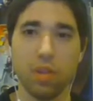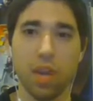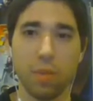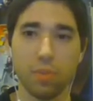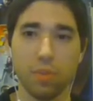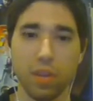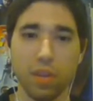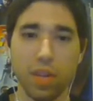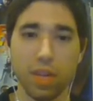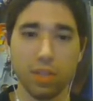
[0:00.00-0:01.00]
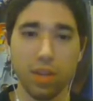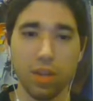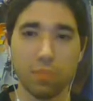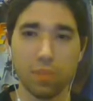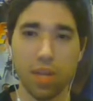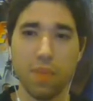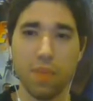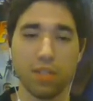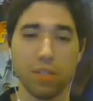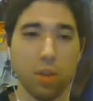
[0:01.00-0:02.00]
And Godzilla himself
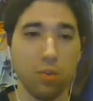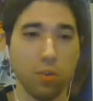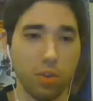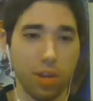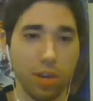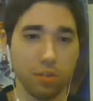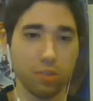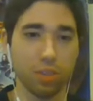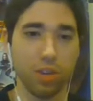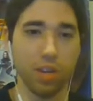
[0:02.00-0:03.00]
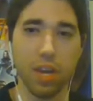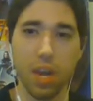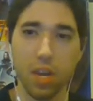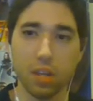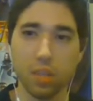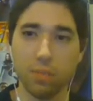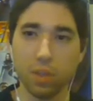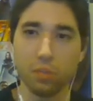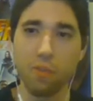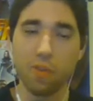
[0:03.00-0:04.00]
has his own little hero's journey, because the
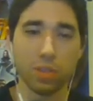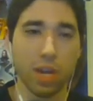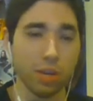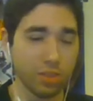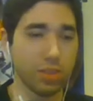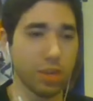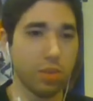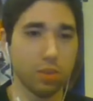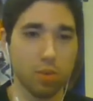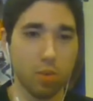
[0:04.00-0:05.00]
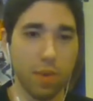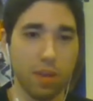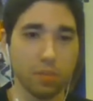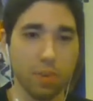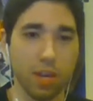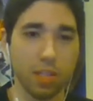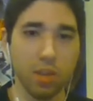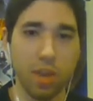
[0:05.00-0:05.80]
first movie is kind of just there to restore balance, but Godzilla